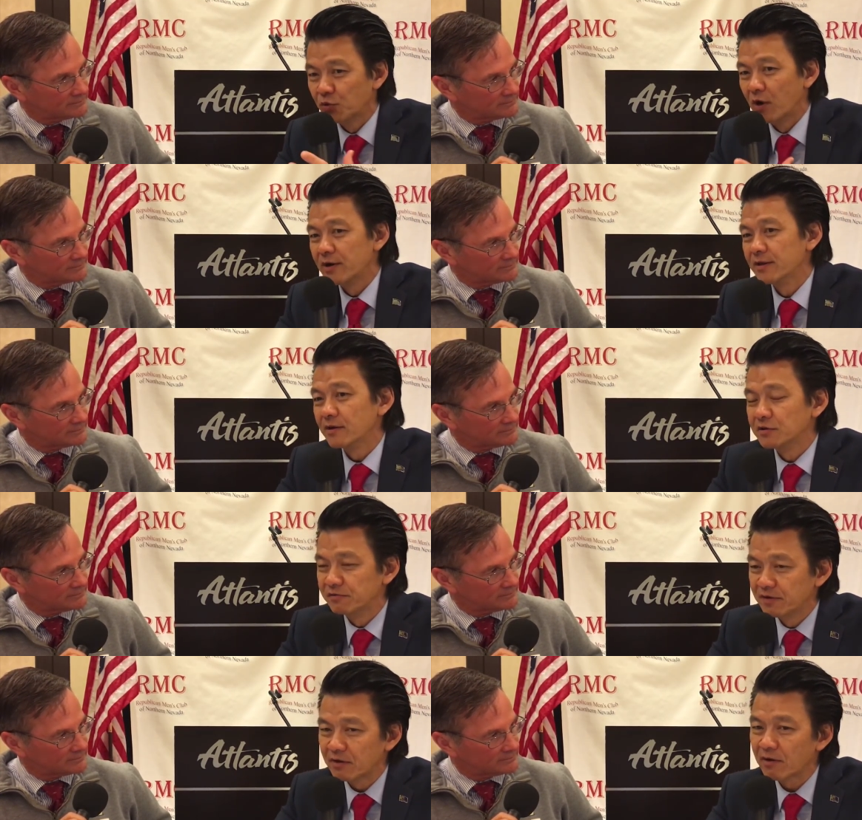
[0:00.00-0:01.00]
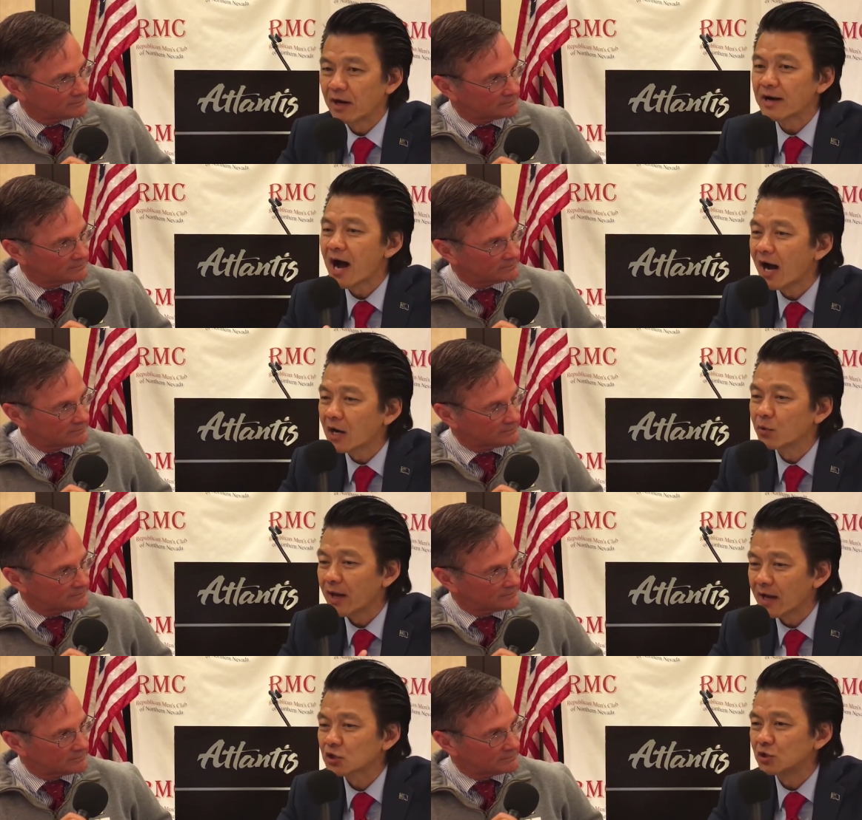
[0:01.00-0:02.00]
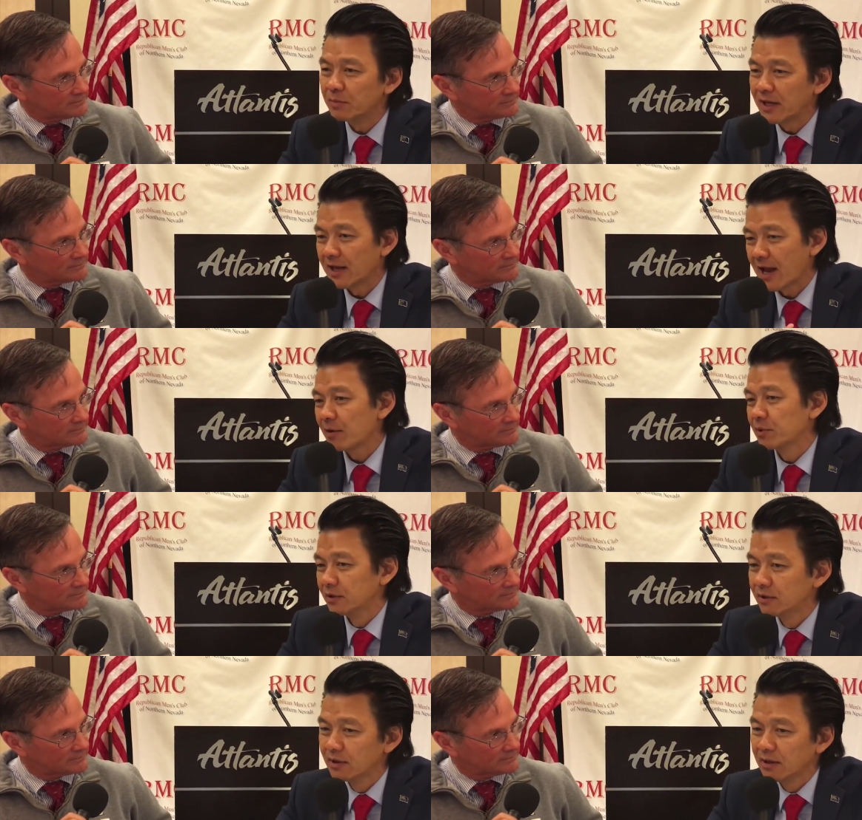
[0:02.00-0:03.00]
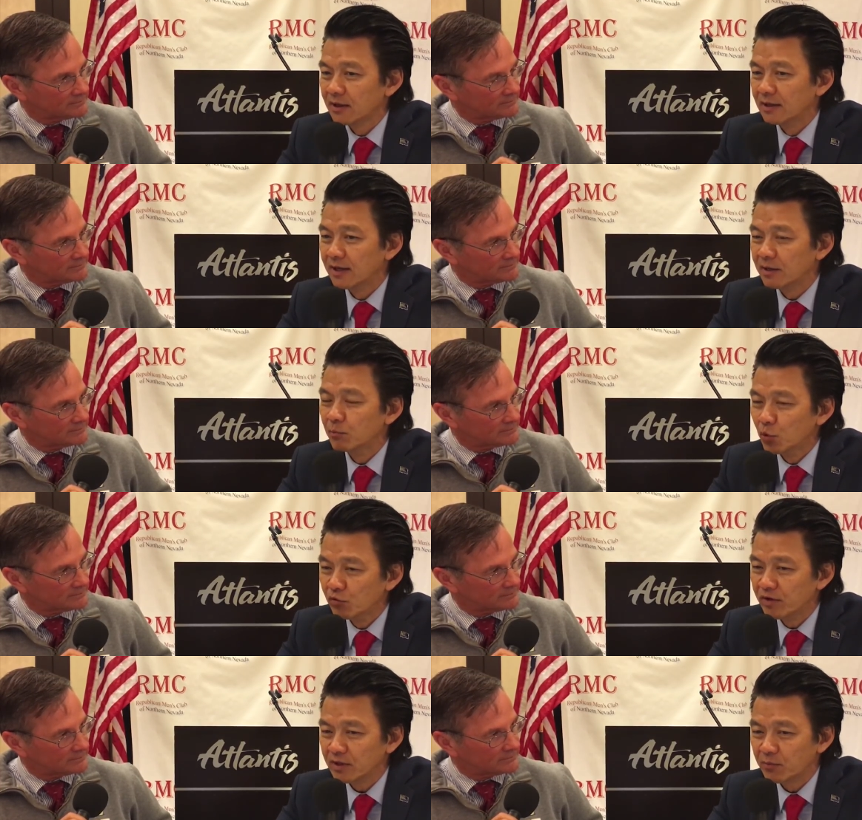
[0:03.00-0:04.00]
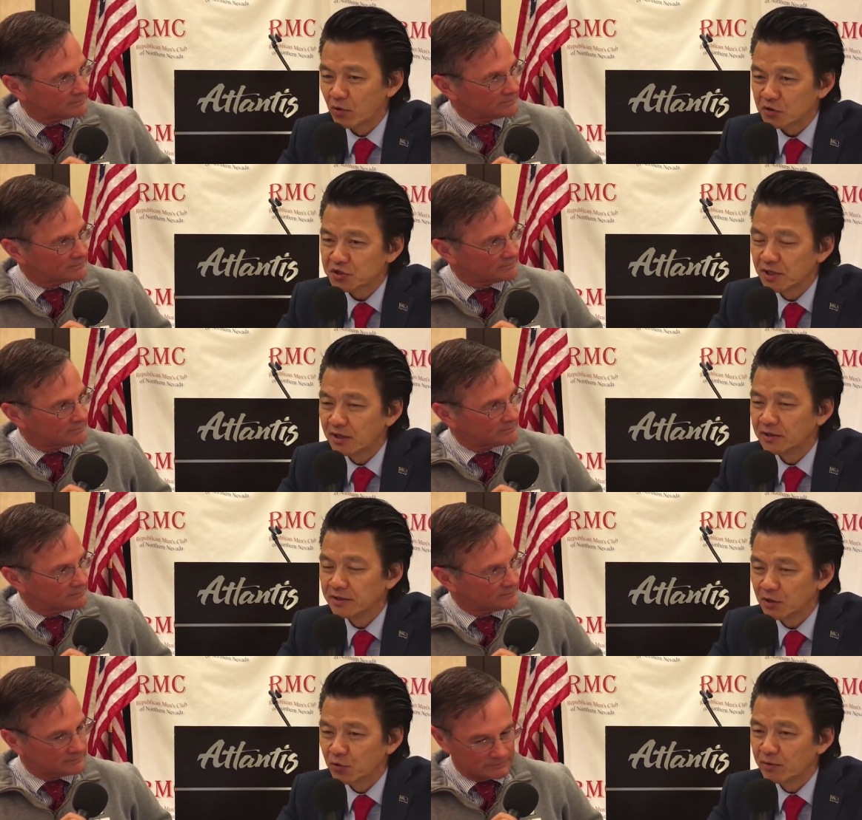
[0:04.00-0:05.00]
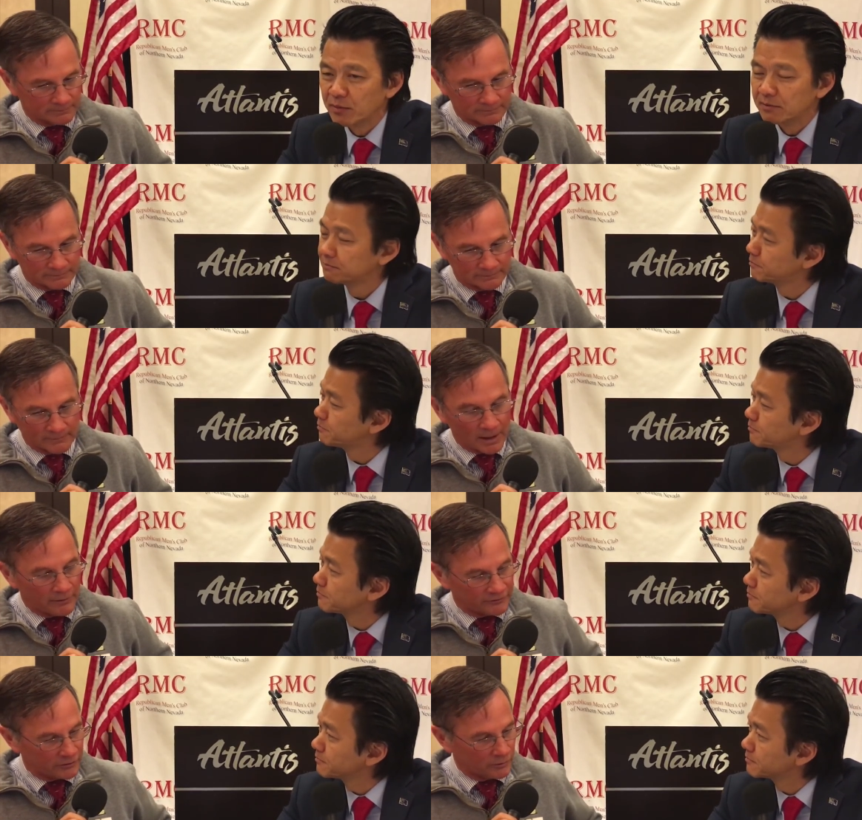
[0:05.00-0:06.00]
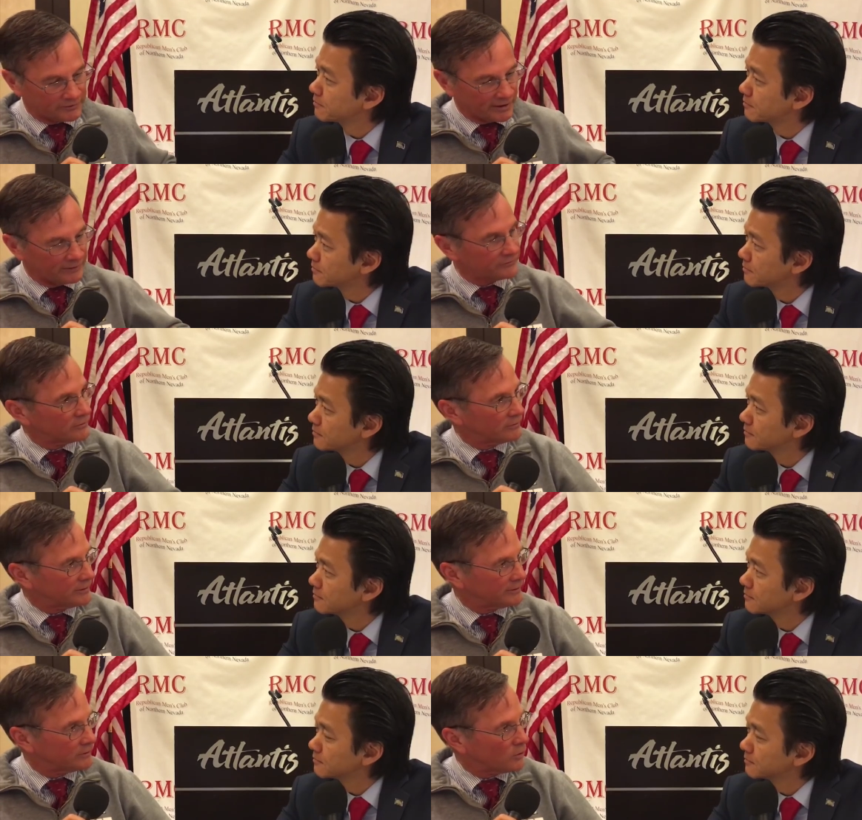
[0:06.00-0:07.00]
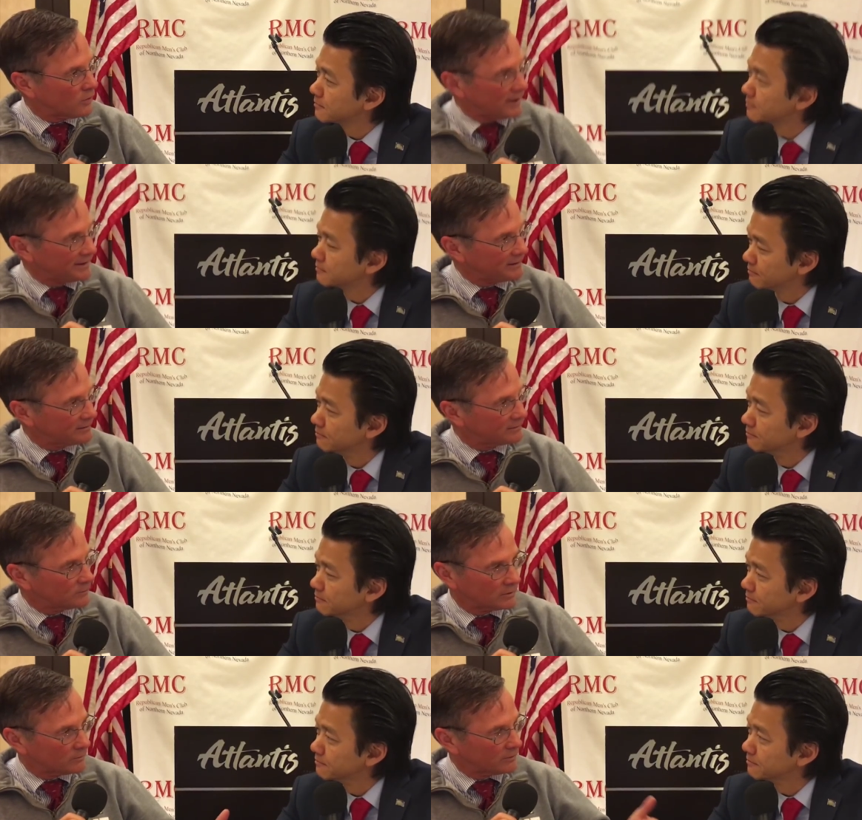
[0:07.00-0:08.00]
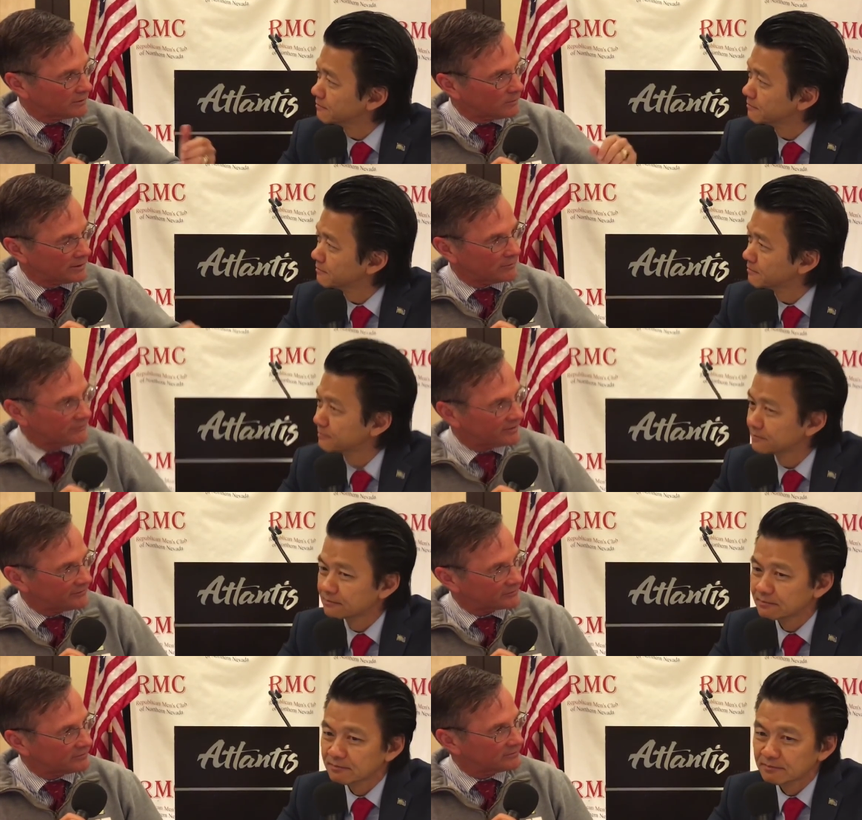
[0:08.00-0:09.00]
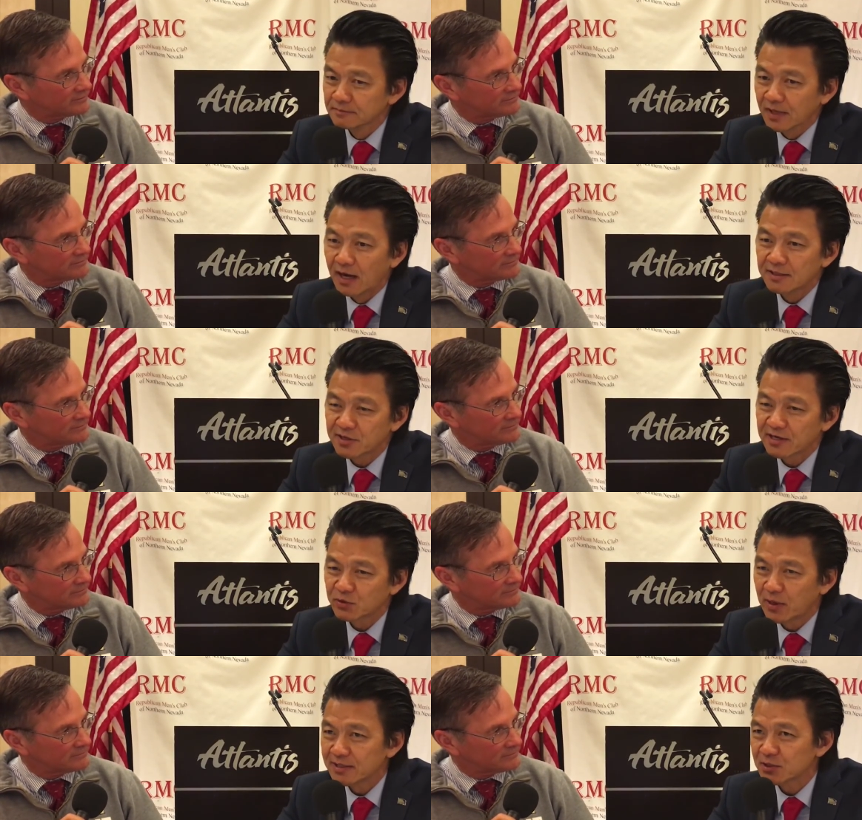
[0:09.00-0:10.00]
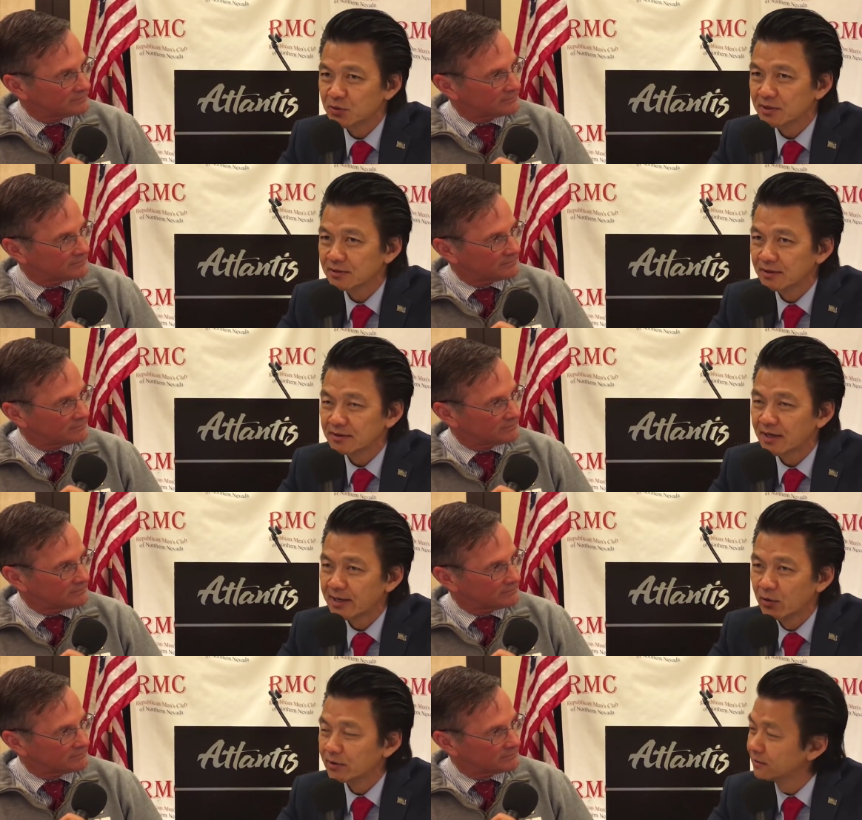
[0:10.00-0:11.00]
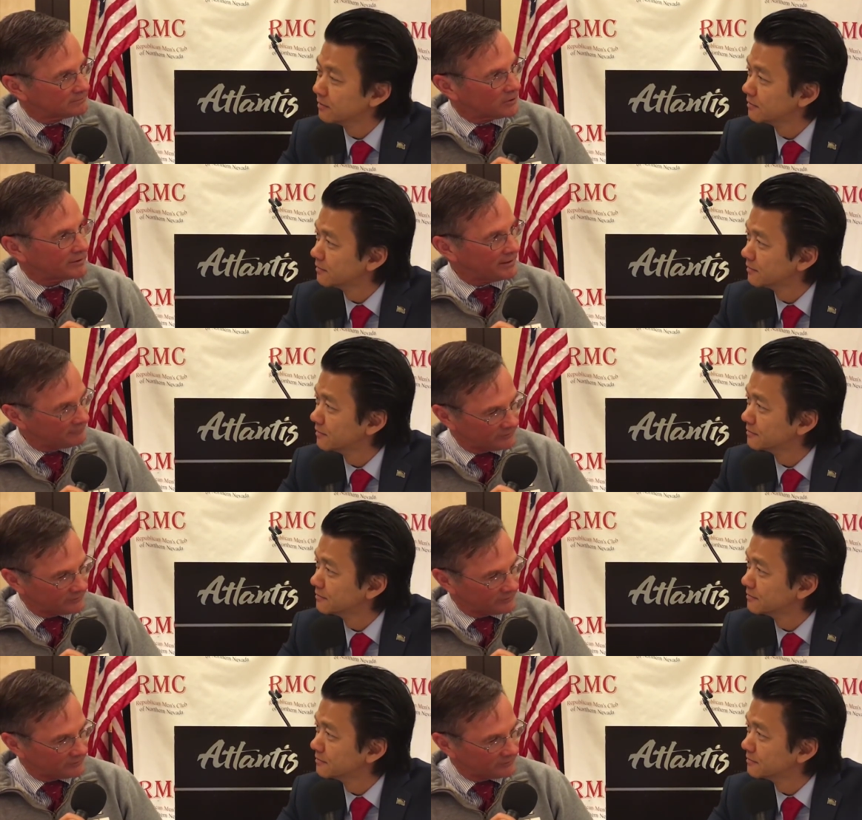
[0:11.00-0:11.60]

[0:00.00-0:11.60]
Speaker 1: drawn in there to figure out how do we actually make it happen uh, in moving the personnel and the equipment.
Speaker 2: So you went to high school in Hawaii. Mm-hmm. Where, where in Hawaii? was the high school? Uh, it's Castle High School in, in Kaneohe. Okay,